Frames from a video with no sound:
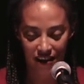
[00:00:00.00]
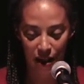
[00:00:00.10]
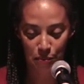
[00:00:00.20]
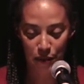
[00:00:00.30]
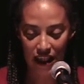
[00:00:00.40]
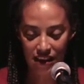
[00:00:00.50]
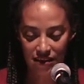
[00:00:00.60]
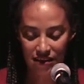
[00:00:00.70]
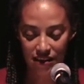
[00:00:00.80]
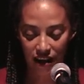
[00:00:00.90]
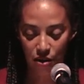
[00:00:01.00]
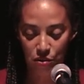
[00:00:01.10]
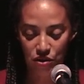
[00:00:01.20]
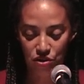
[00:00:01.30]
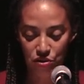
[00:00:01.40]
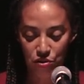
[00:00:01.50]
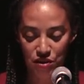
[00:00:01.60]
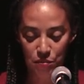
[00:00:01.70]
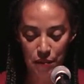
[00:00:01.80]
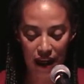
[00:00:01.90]
They place our
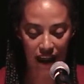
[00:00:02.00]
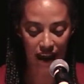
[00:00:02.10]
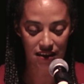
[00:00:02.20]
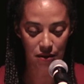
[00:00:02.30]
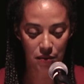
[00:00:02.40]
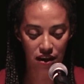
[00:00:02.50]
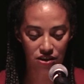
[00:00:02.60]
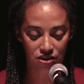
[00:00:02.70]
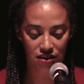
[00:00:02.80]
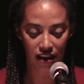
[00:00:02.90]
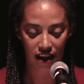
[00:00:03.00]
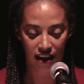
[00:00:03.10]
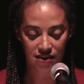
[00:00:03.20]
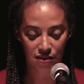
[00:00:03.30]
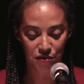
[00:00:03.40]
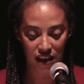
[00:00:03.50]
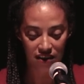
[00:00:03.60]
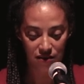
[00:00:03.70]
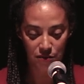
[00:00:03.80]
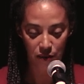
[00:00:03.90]
discourse back at the margin as
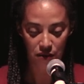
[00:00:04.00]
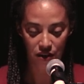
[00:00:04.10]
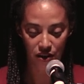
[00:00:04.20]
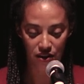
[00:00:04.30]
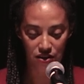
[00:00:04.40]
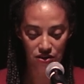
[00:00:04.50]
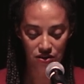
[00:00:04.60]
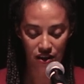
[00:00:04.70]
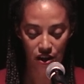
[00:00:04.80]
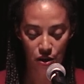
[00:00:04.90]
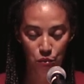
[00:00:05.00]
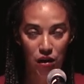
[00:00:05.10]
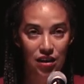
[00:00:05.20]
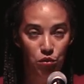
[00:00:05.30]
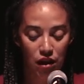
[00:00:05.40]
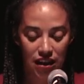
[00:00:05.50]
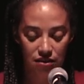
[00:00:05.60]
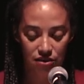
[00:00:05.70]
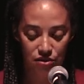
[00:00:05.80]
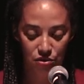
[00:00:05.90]
vain knowledge, while white
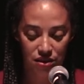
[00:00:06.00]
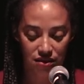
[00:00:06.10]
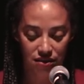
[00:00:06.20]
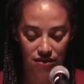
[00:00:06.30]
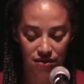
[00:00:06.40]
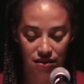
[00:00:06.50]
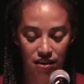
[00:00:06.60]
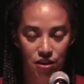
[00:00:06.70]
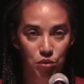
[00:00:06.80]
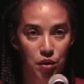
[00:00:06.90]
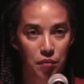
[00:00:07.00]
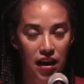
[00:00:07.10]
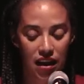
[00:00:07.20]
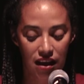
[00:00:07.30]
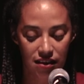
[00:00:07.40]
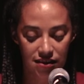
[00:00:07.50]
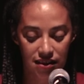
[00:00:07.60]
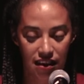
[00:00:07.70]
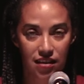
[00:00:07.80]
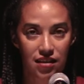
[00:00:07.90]
discourses remain at the
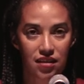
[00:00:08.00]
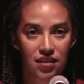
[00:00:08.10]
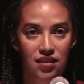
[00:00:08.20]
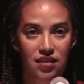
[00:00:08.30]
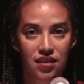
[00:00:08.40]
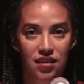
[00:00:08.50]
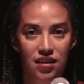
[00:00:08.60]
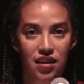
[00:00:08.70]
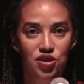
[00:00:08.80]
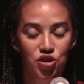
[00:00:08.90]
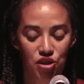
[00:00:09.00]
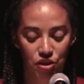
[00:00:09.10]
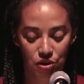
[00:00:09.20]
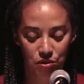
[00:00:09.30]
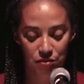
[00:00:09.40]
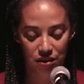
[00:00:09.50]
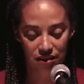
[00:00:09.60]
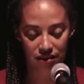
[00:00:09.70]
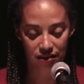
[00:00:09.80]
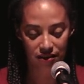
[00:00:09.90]
center as the norm.